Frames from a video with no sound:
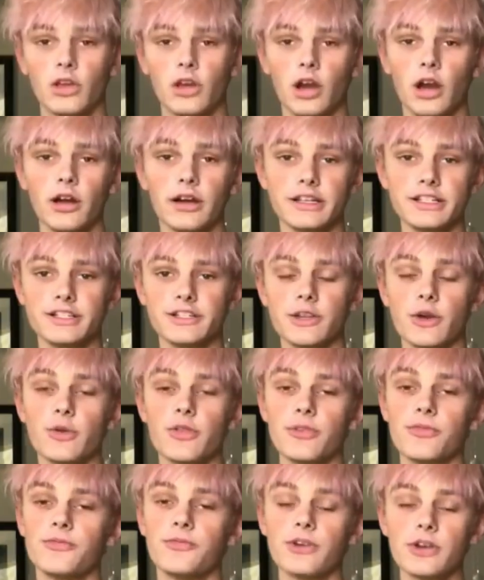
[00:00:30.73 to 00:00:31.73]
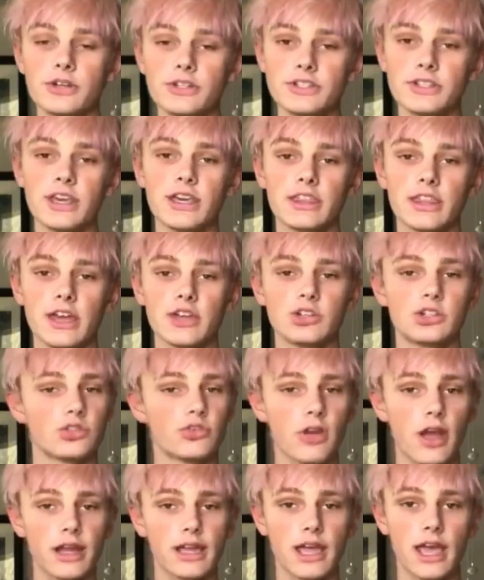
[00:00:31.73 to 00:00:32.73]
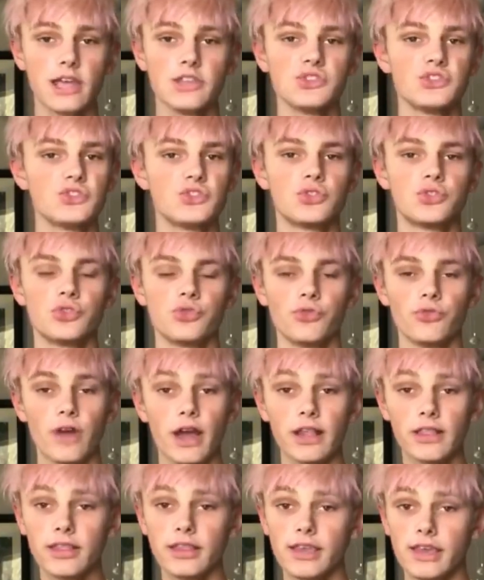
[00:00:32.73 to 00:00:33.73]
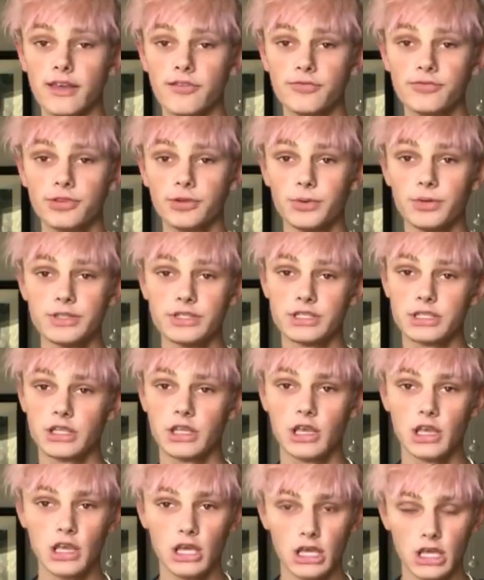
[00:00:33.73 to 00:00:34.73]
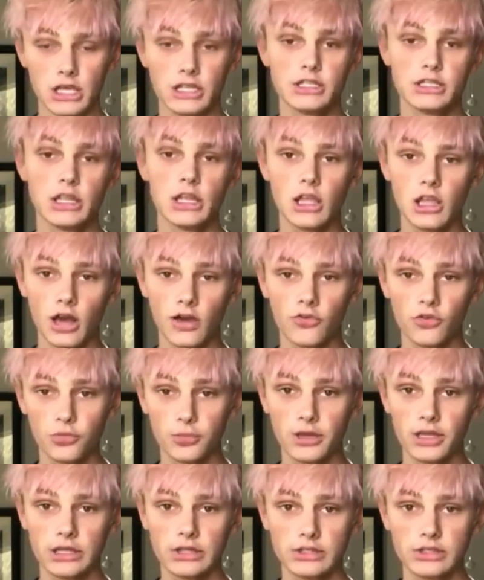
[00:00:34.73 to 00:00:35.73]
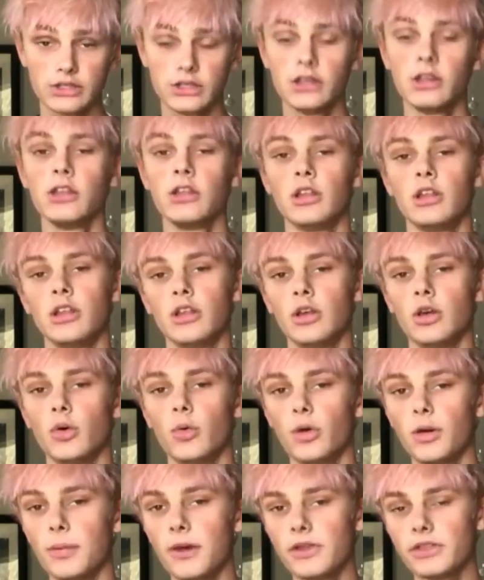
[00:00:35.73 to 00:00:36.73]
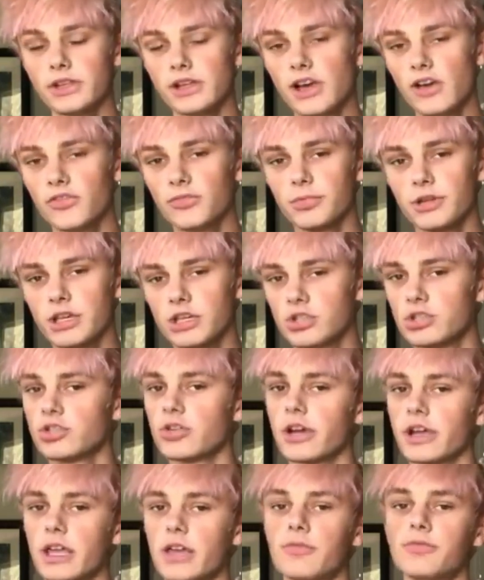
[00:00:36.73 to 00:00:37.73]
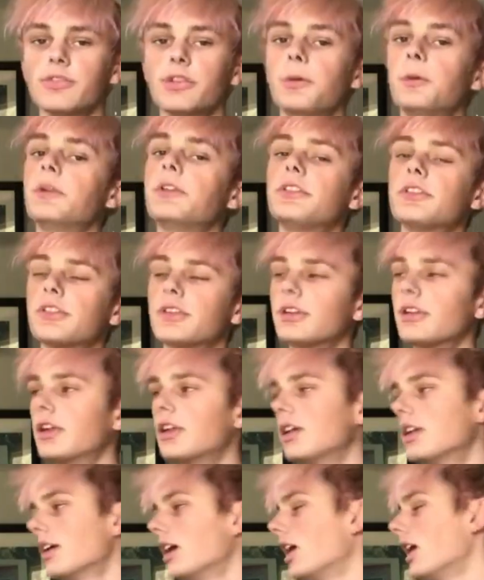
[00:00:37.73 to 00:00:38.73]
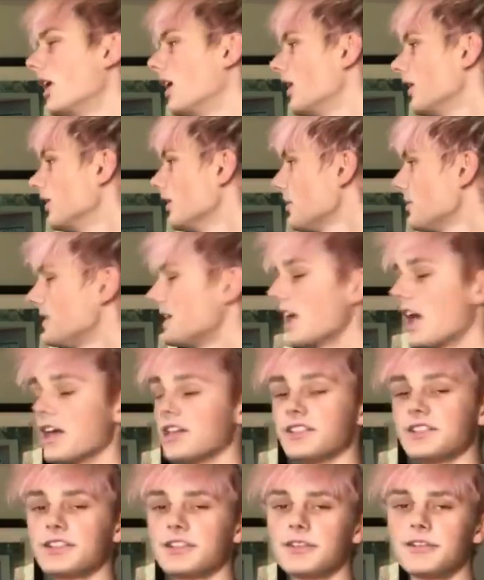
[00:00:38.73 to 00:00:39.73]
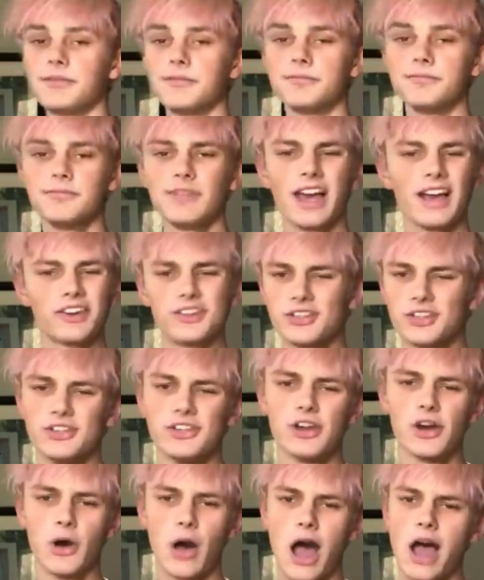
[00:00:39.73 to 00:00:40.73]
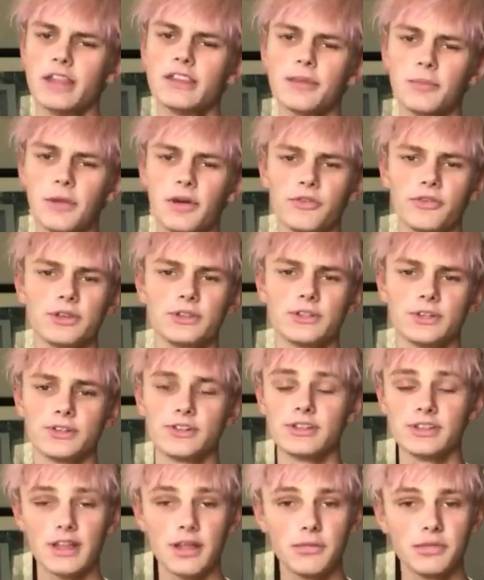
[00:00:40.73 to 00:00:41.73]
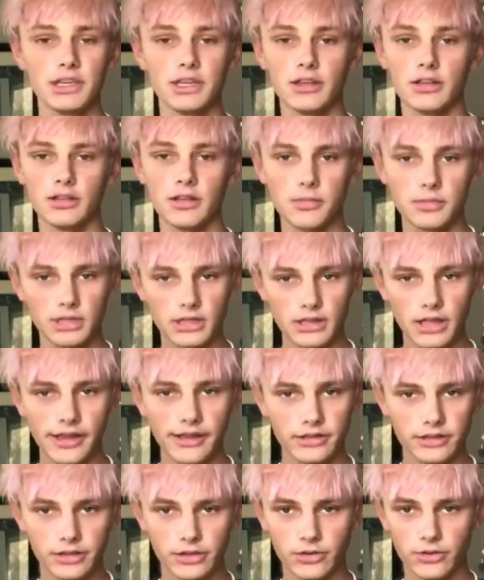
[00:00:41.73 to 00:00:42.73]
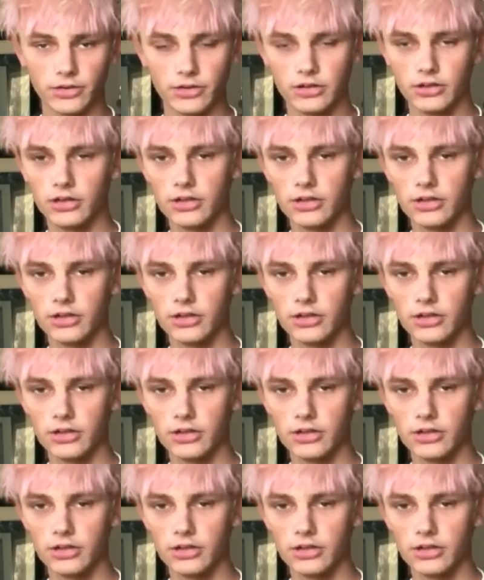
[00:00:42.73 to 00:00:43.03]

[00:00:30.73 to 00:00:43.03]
Alright, so the first thing that Shrek has directly influenced is the government. What about the government is Shrek influenced? Let me guess. Actually, no, I did my research. Let me enlighten you.